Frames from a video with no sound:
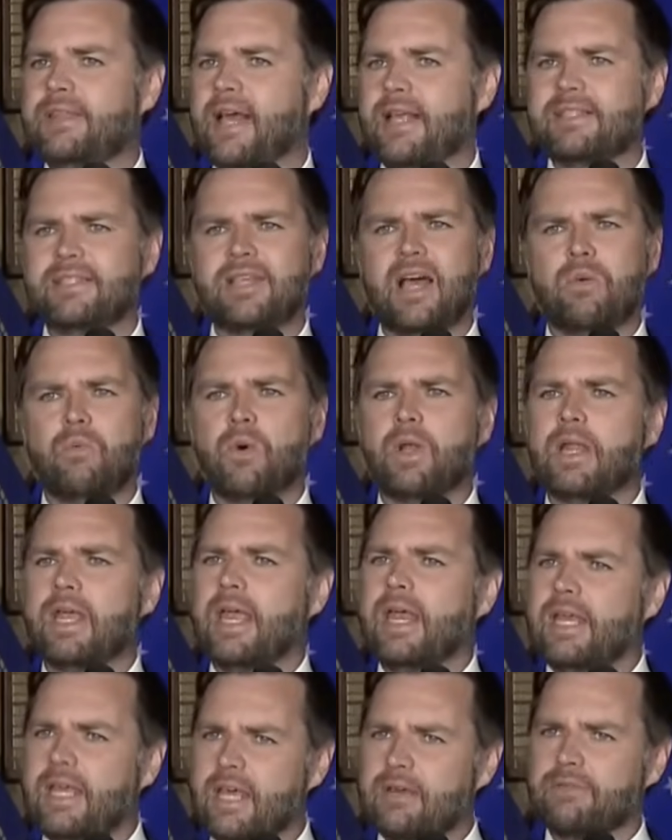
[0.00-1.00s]
That's not what
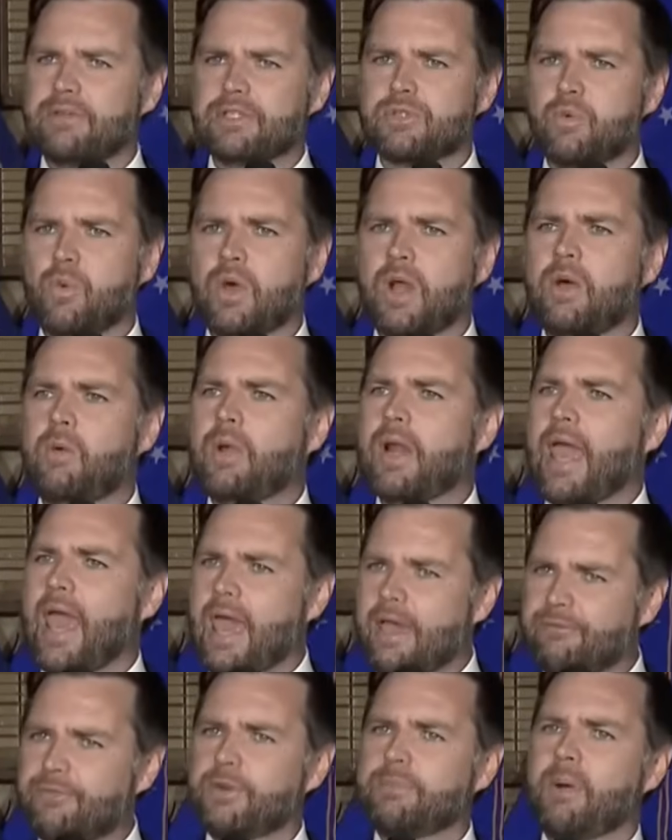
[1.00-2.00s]
any of us want. I want
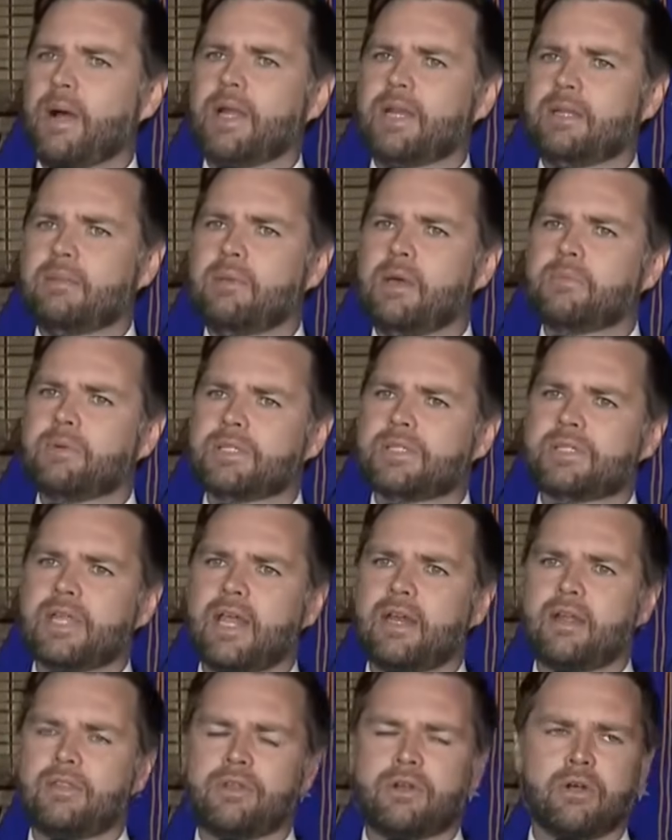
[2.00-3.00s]
everybody to be able to
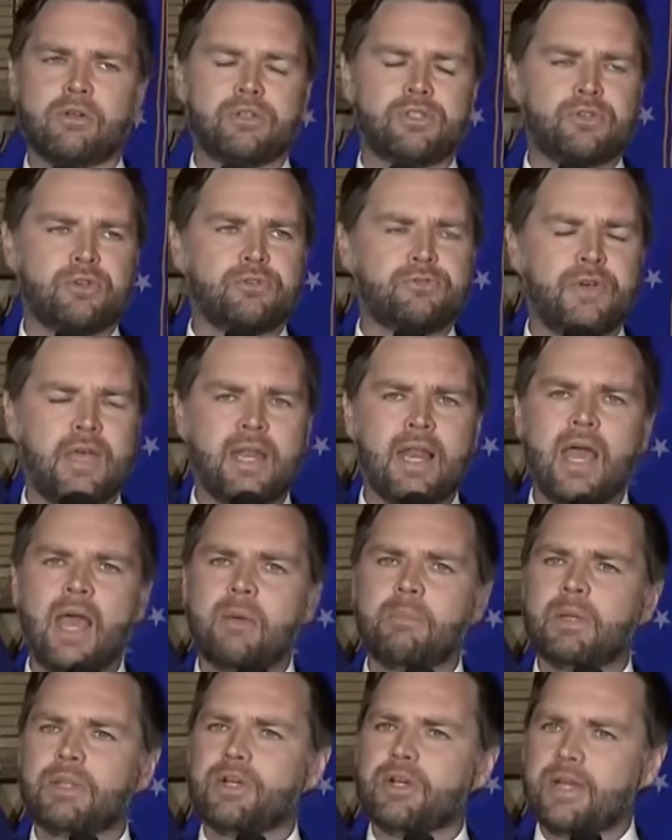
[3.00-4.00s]
stand on their own two feet,
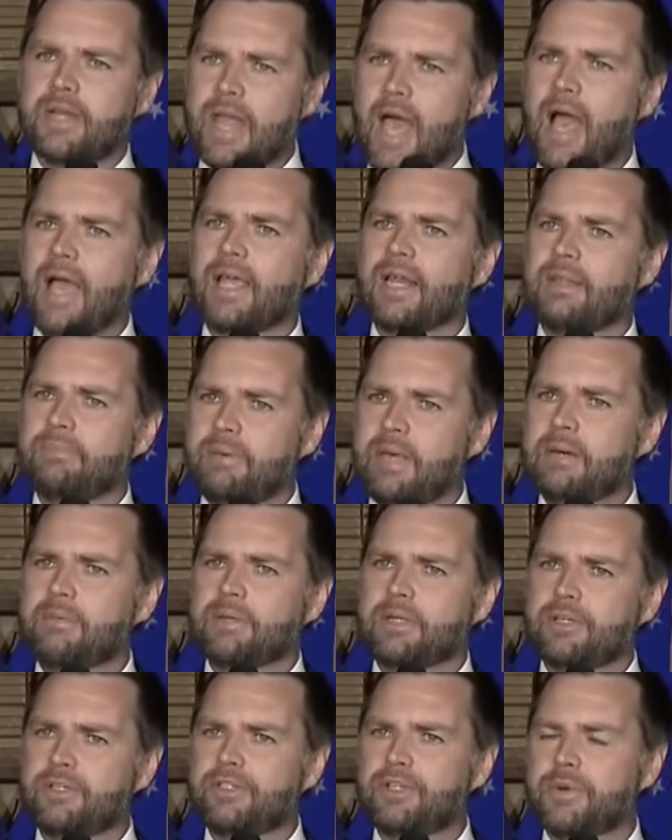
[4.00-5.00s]
but they're not going to be
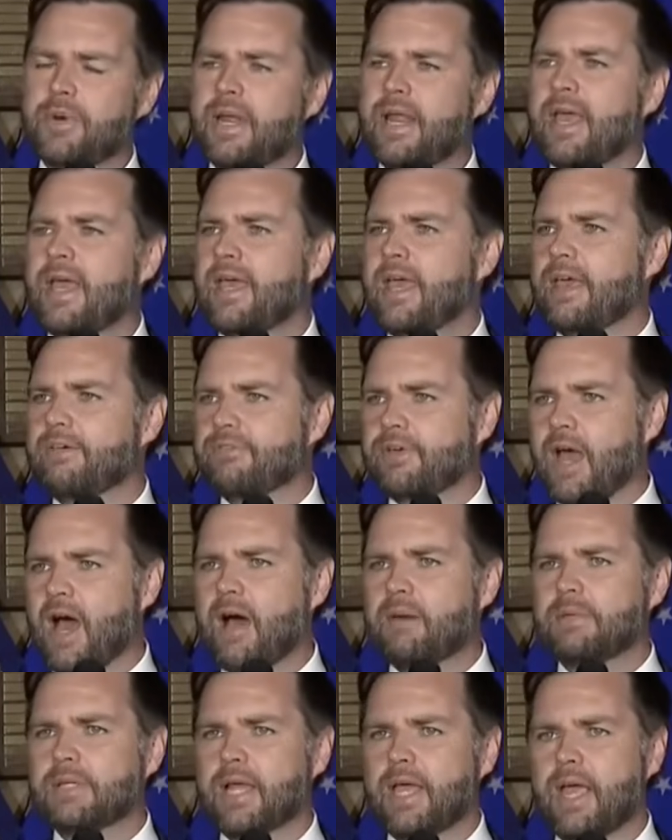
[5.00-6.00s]
able to do it if
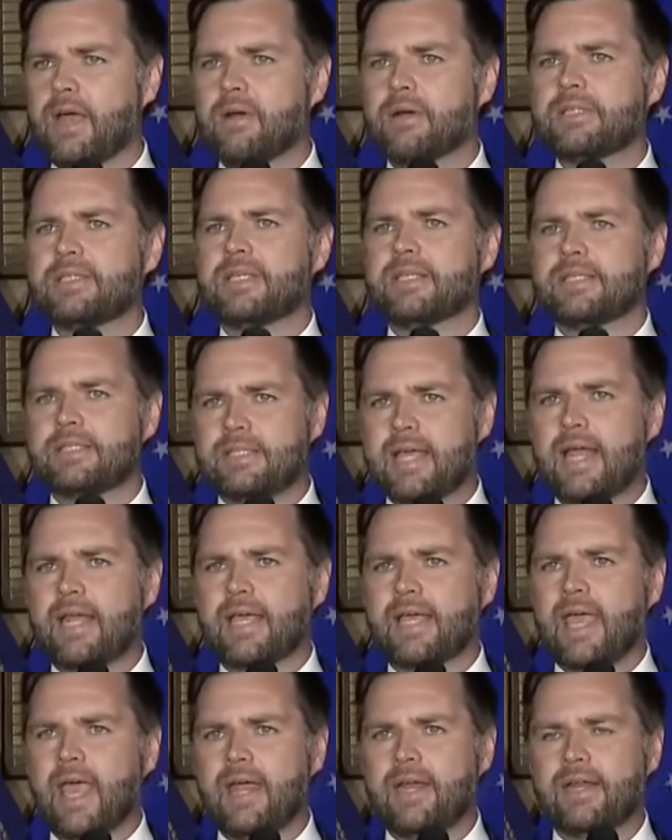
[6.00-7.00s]
Kamala Harris is
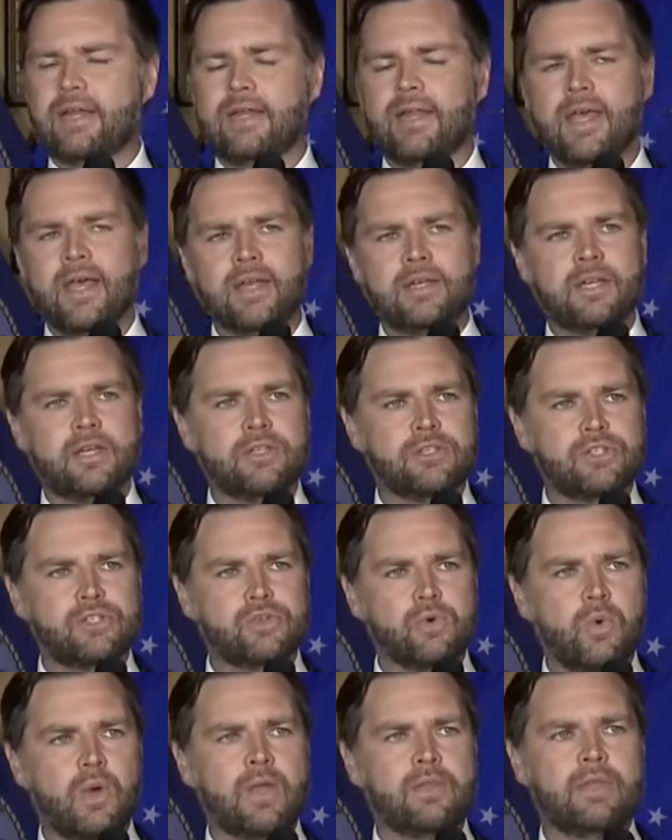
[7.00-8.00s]
dedicated to
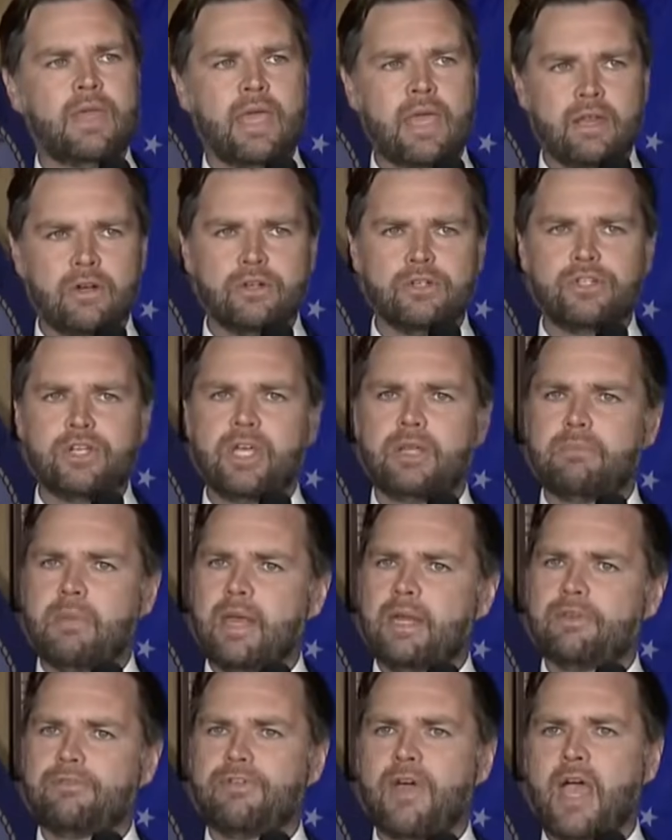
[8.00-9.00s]
destroying the energy and
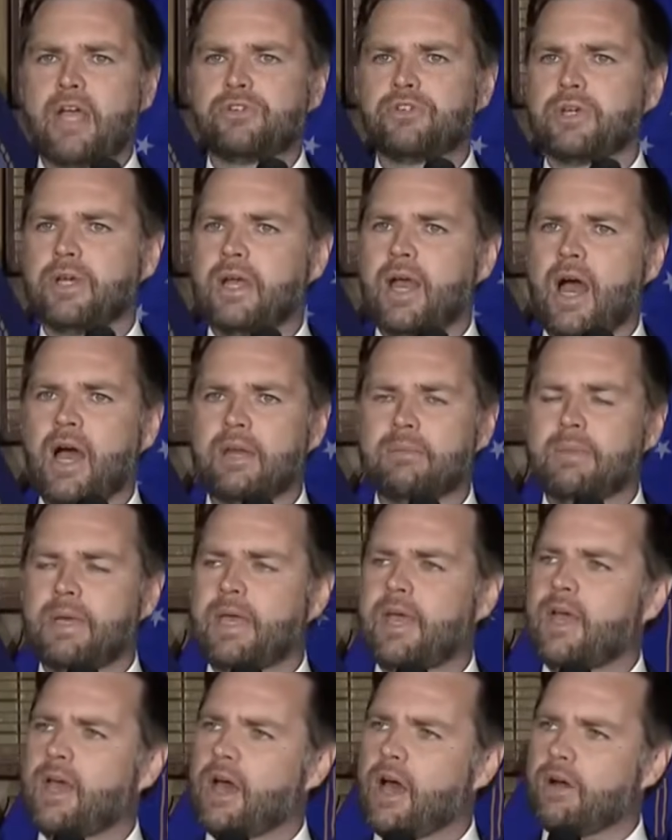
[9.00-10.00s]
manufacturing
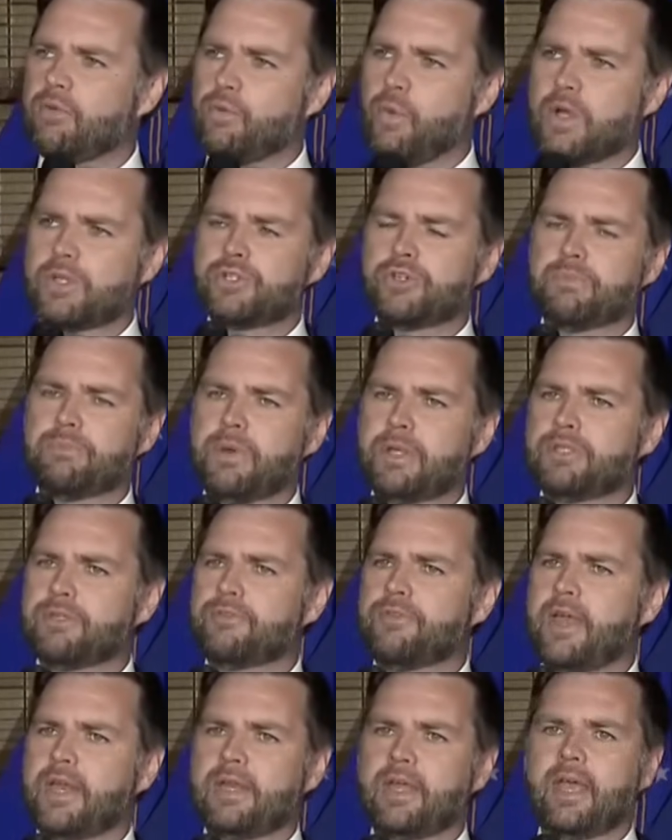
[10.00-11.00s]
economy of Western
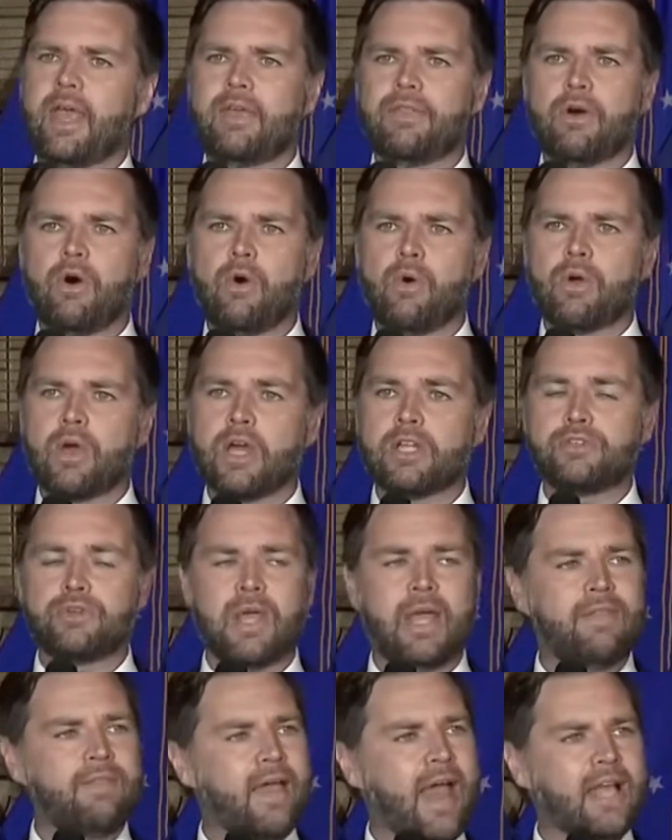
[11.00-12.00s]
Pennsylvania and the whole
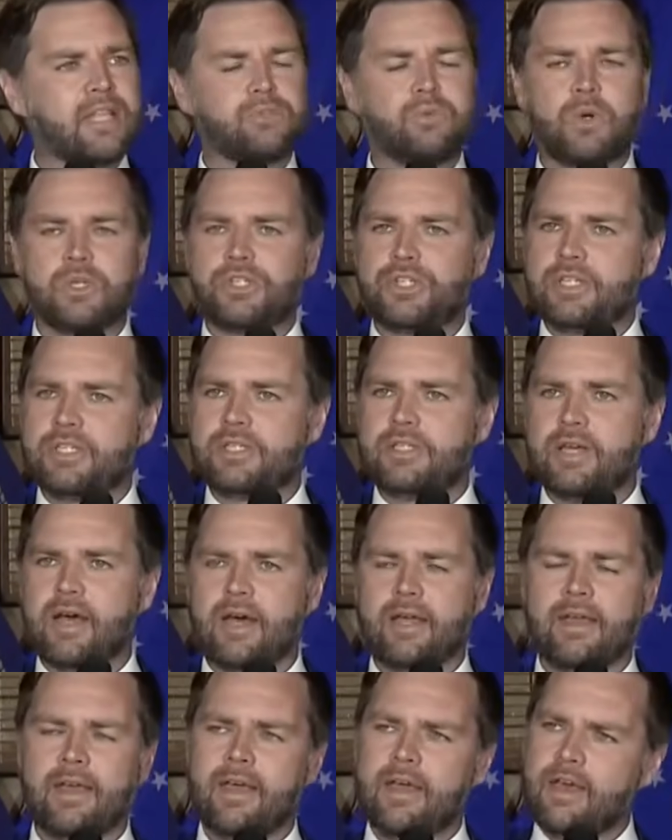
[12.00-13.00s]
country. And that's what she's
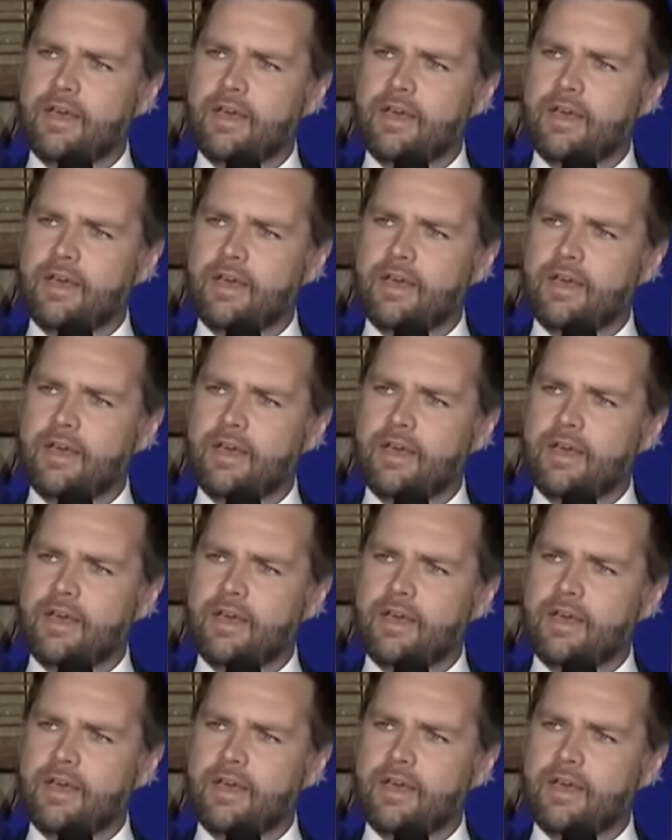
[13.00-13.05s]
done.